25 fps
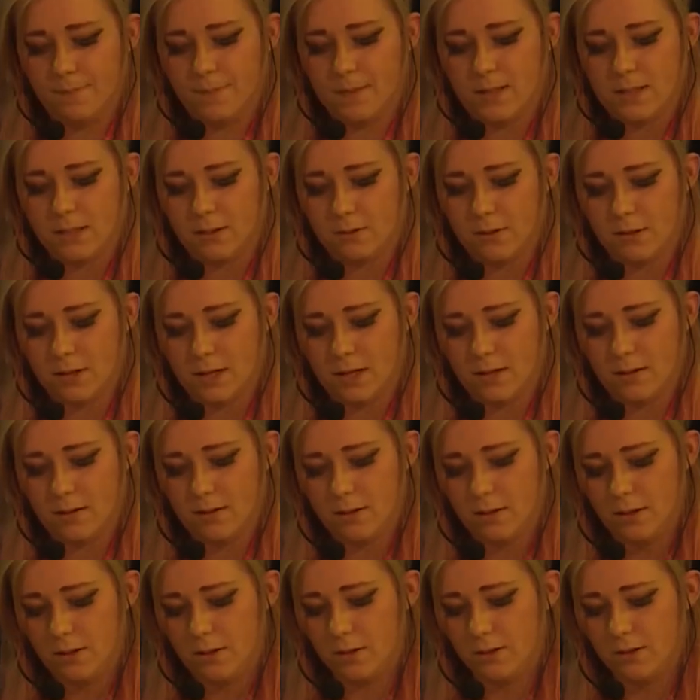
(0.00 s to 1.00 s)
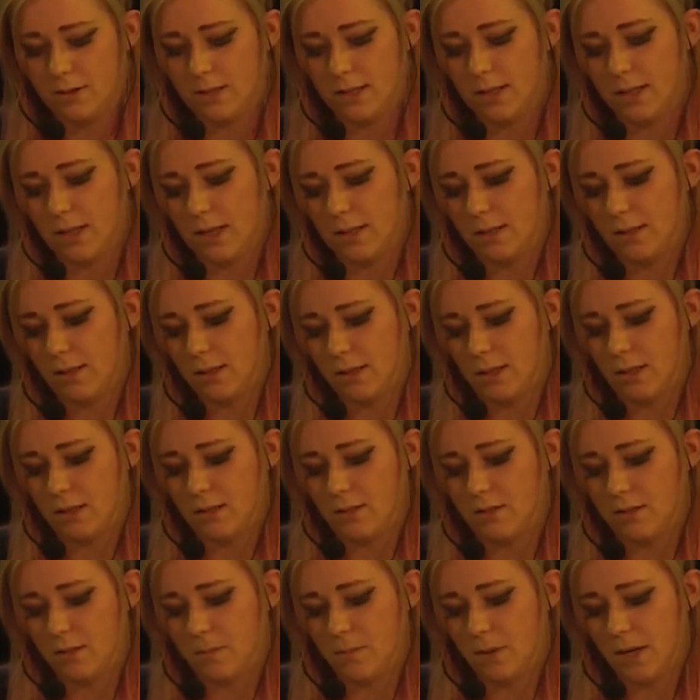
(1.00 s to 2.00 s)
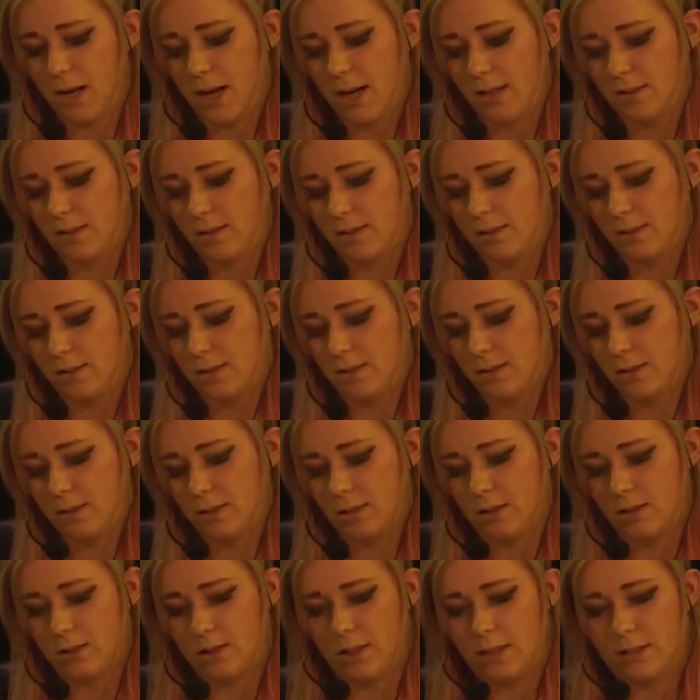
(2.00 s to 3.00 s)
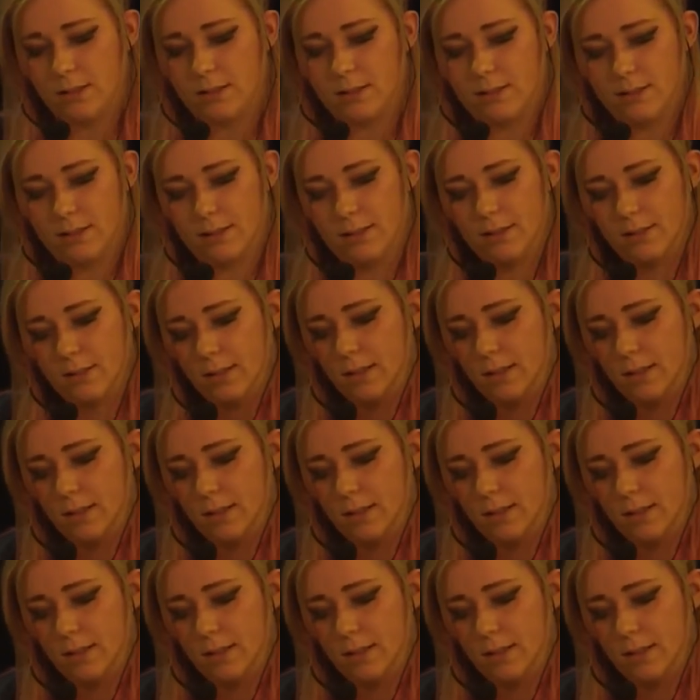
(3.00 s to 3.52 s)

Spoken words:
so you see that there are some cuts on it,